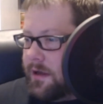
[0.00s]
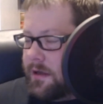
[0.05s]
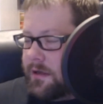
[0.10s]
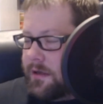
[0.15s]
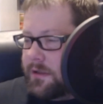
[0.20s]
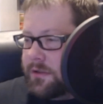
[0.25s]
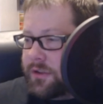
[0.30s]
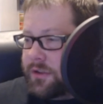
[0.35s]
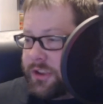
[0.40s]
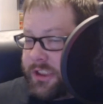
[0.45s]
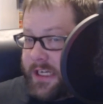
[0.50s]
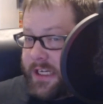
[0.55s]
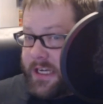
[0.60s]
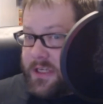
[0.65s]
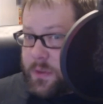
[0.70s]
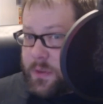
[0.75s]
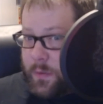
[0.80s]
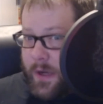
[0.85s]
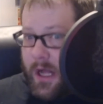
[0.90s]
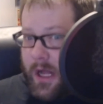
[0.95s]
She
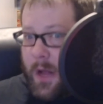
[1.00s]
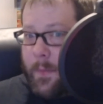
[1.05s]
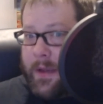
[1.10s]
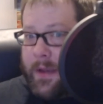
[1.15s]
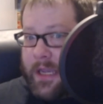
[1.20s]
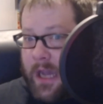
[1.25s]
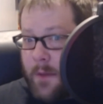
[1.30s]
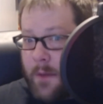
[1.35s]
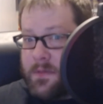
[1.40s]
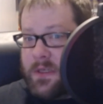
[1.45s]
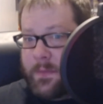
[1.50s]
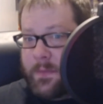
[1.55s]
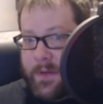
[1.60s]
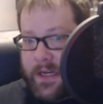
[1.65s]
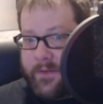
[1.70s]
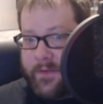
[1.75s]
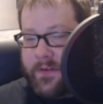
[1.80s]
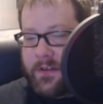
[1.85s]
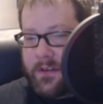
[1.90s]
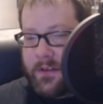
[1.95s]
as well becomes a bit
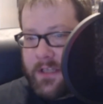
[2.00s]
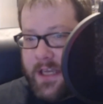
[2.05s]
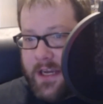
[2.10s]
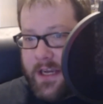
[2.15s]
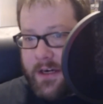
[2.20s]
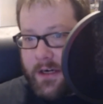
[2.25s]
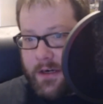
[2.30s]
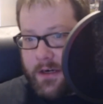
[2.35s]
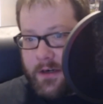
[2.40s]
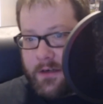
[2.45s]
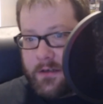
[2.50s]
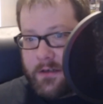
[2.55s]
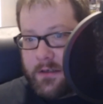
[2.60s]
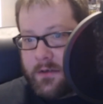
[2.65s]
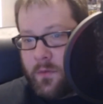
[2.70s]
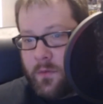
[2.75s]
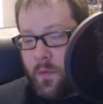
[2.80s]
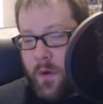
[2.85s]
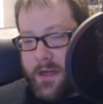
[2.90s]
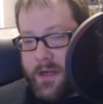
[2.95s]
of a leader.
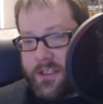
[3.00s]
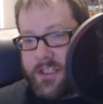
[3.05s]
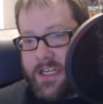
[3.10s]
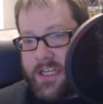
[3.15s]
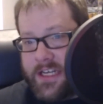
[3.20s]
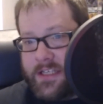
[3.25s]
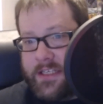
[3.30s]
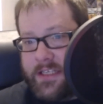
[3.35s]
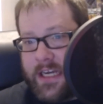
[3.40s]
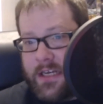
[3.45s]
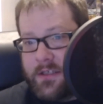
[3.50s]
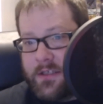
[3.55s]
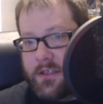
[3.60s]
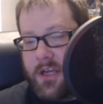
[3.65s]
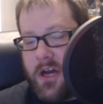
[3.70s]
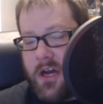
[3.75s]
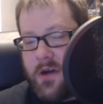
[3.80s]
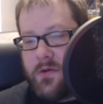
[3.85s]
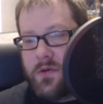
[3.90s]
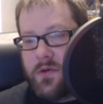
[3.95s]
What she says
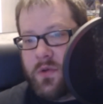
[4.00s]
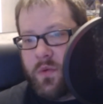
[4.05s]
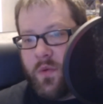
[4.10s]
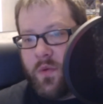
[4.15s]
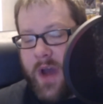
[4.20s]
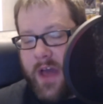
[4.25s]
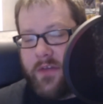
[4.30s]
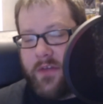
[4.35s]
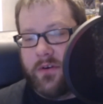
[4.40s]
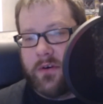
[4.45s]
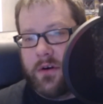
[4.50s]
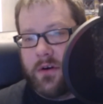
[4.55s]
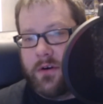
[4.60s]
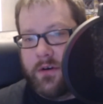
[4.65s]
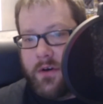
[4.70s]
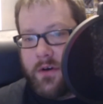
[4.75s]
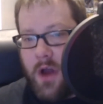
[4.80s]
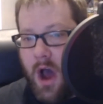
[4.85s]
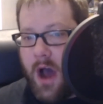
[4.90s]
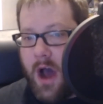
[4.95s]
goes, whether or
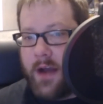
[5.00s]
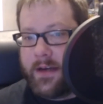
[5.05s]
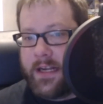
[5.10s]
not